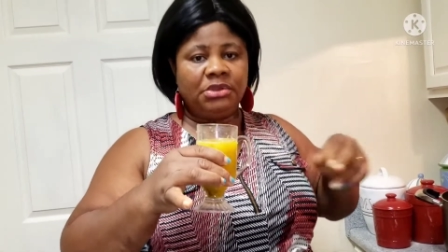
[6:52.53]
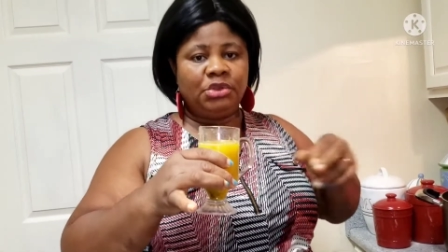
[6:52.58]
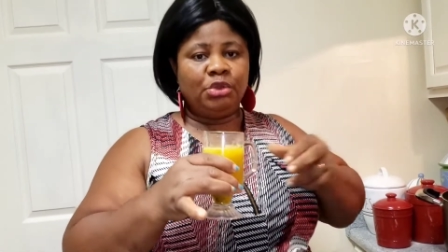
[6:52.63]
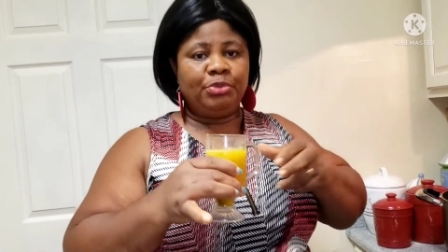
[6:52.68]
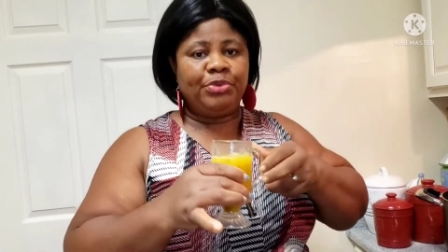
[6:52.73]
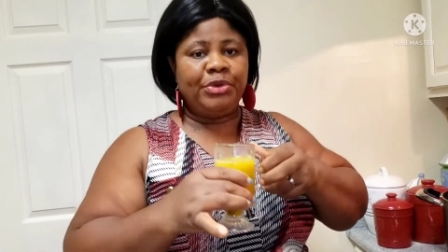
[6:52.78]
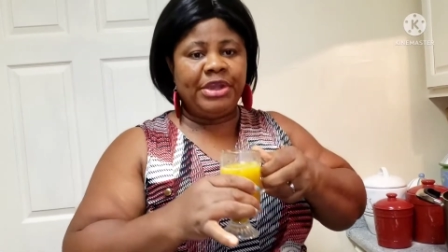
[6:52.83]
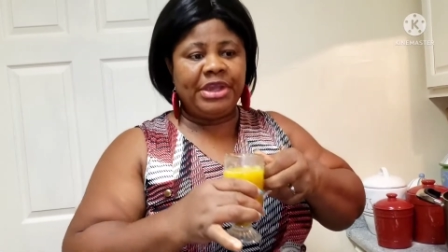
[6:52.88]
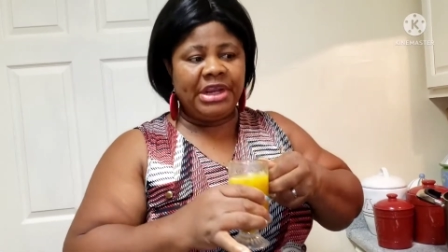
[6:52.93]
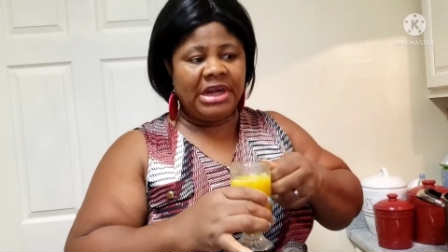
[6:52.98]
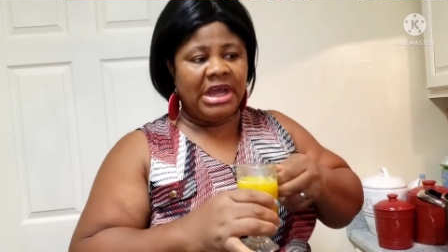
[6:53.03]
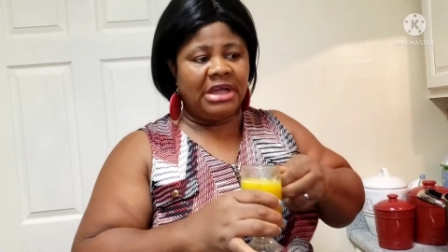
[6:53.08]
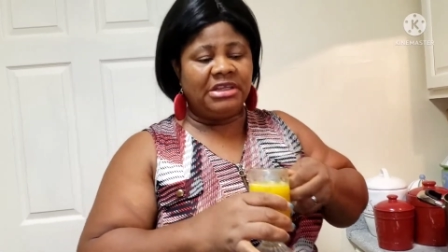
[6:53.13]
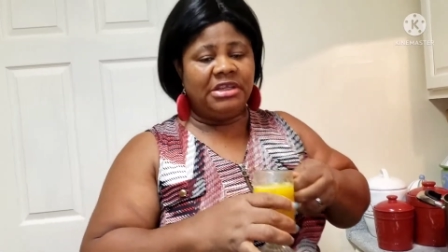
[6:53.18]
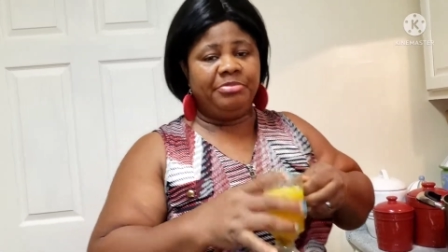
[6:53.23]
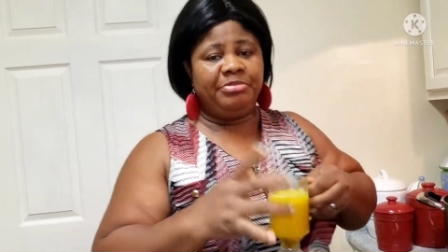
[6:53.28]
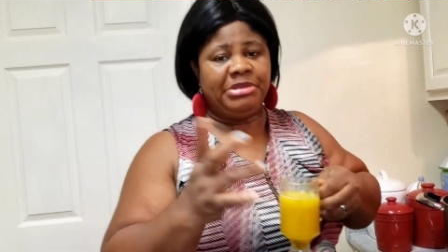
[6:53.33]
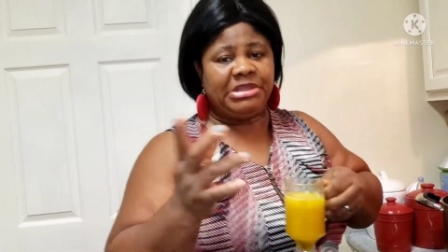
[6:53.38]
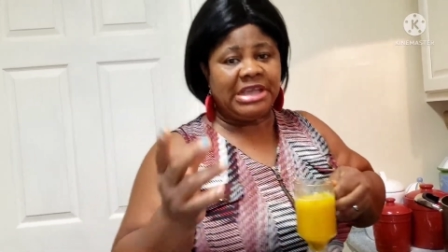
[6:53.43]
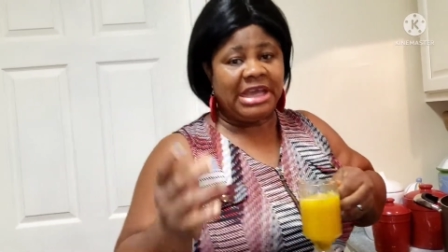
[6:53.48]
To bring it
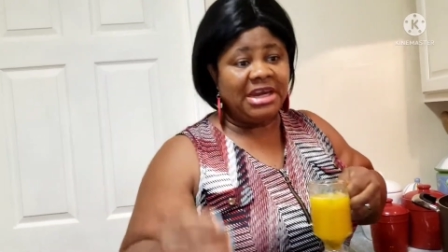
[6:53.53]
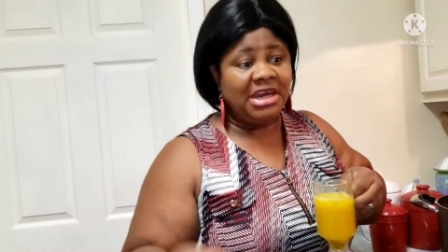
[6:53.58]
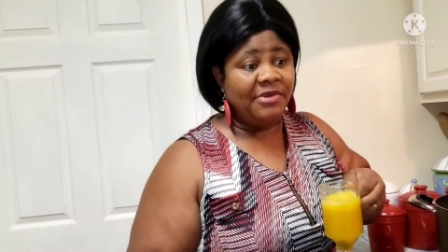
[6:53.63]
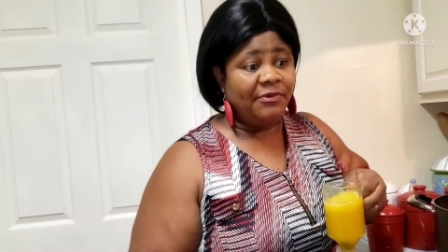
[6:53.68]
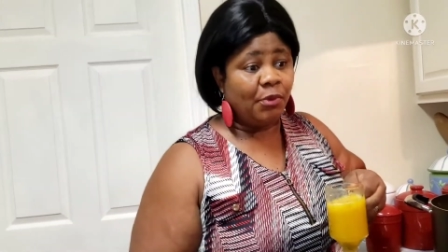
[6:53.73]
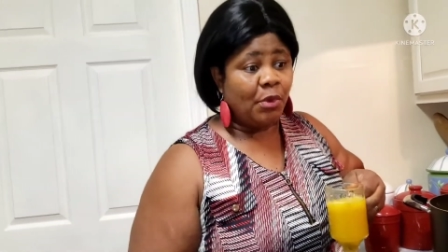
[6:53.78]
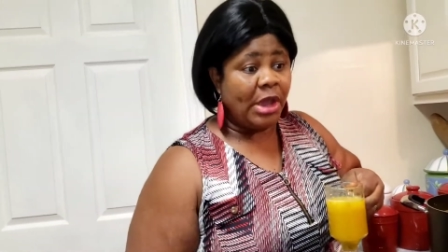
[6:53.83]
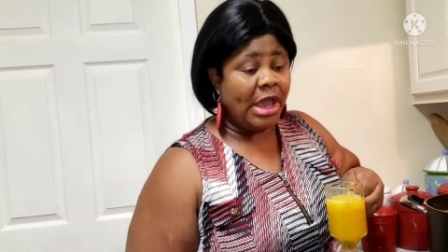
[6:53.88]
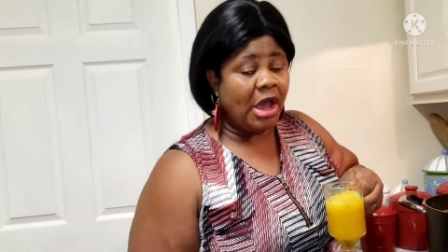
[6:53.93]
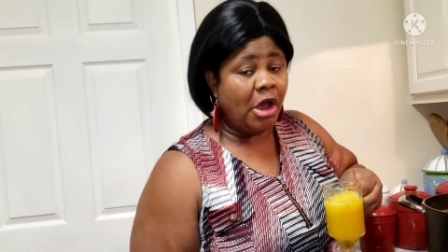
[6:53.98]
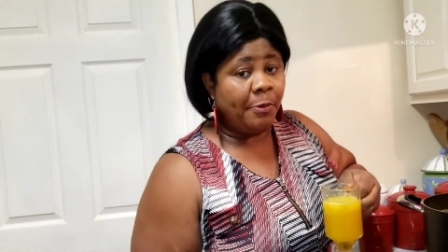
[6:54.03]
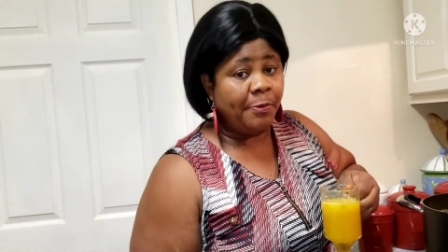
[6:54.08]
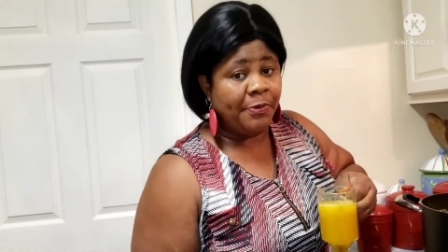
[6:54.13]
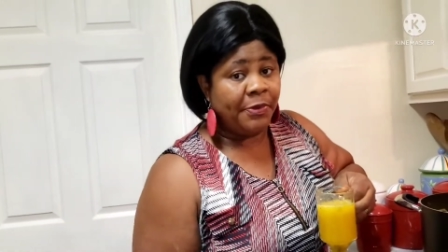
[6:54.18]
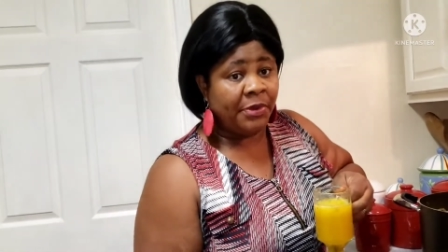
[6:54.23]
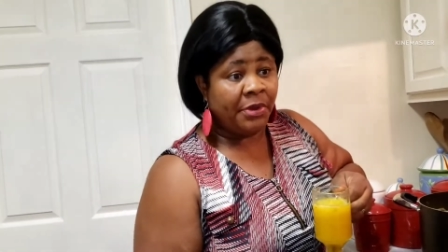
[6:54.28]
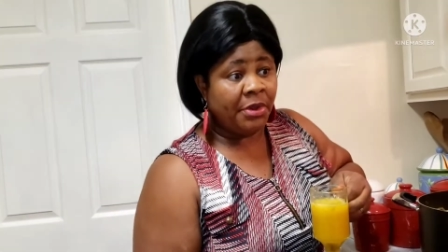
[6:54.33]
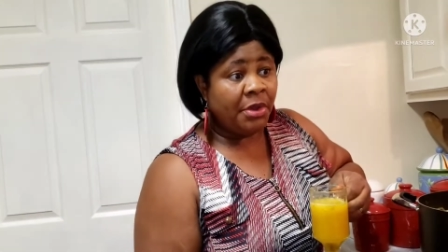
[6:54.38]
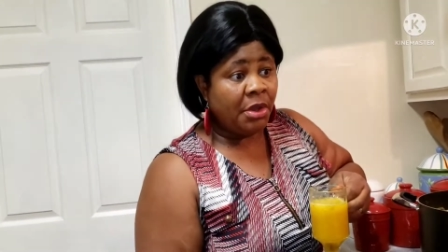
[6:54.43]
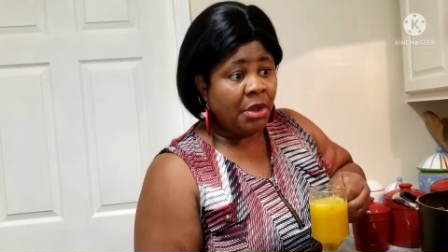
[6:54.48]
out, the bitter leaf will help
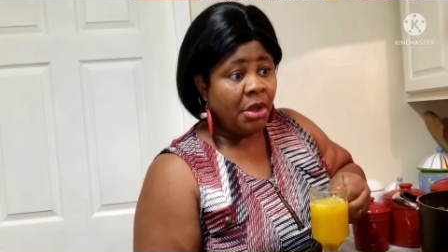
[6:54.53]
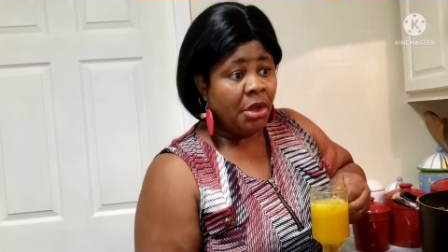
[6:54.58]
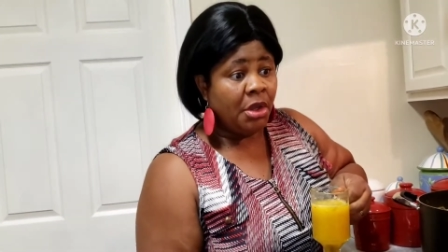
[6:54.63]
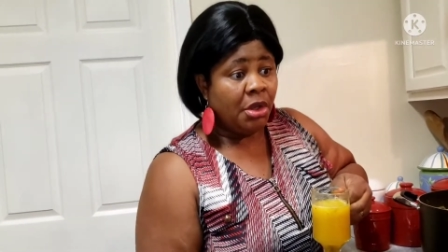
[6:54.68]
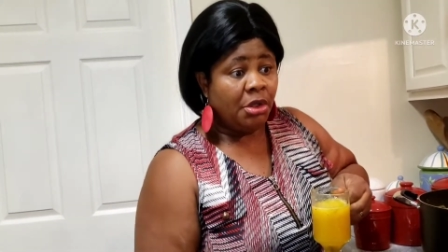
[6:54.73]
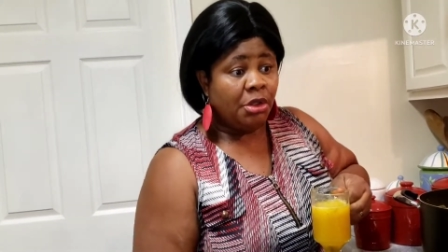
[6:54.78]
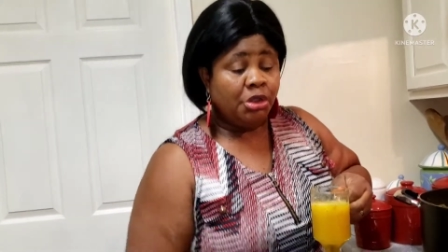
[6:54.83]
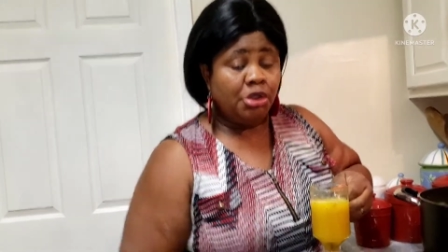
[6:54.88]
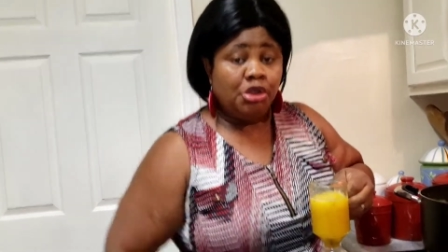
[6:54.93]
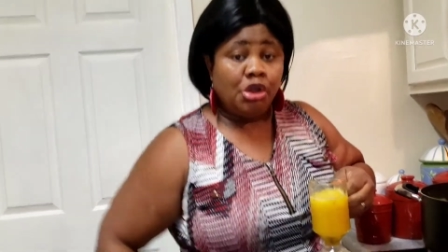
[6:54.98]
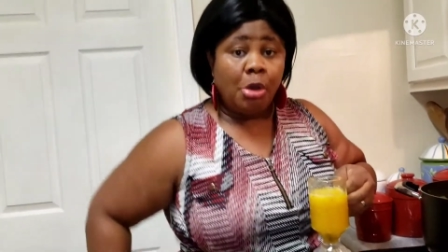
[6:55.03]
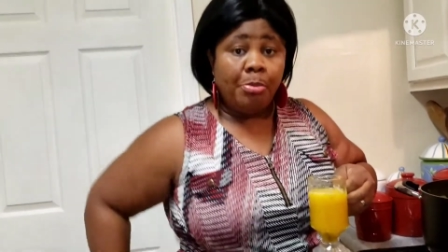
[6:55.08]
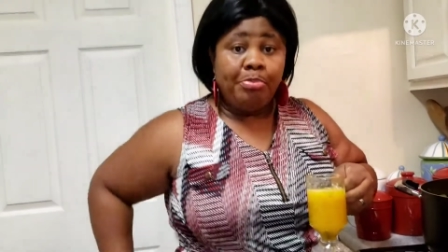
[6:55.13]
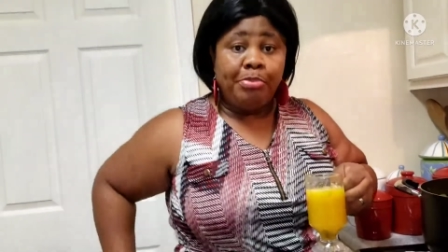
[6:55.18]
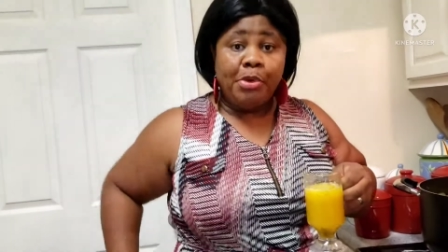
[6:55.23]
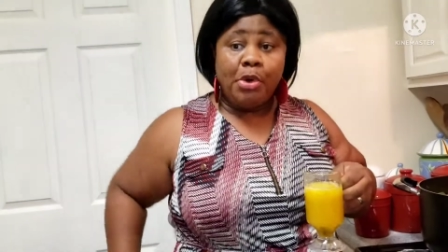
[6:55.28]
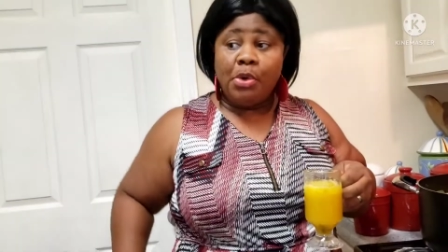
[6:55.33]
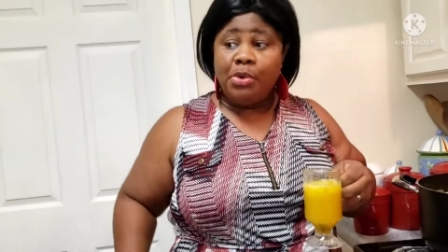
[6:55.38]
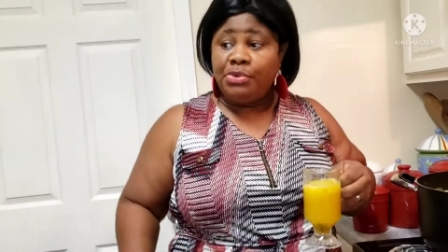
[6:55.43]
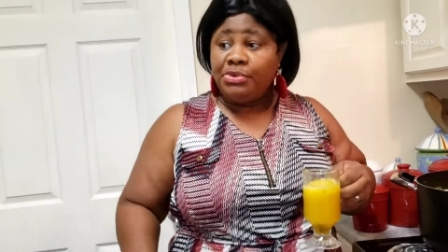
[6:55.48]
your
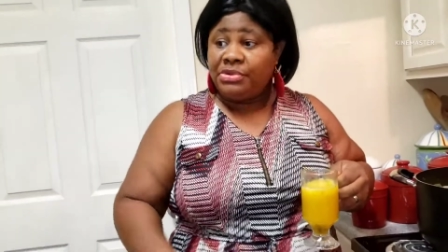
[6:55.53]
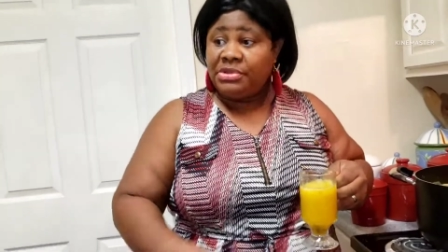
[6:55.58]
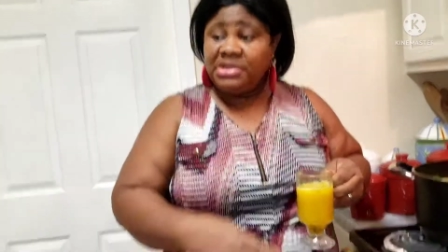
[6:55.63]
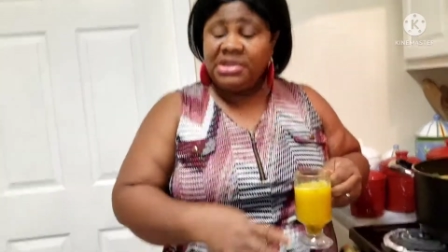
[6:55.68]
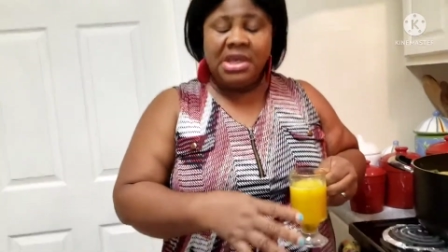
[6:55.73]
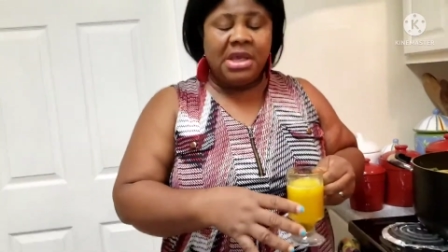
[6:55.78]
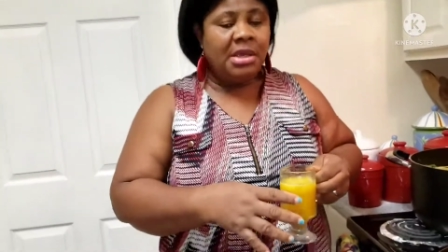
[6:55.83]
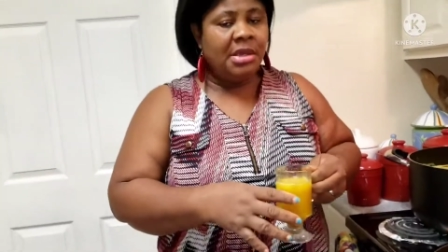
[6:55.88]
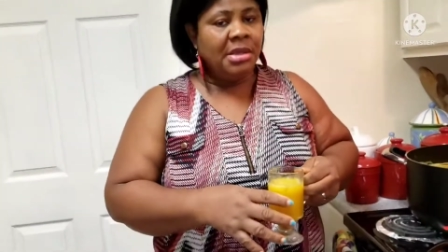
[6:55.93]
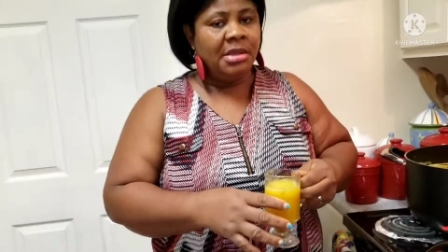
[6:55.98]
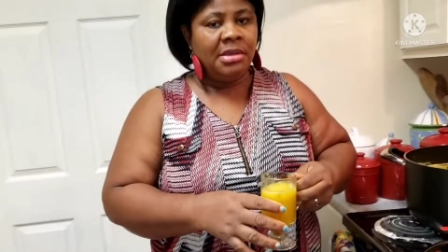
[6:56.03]
bones.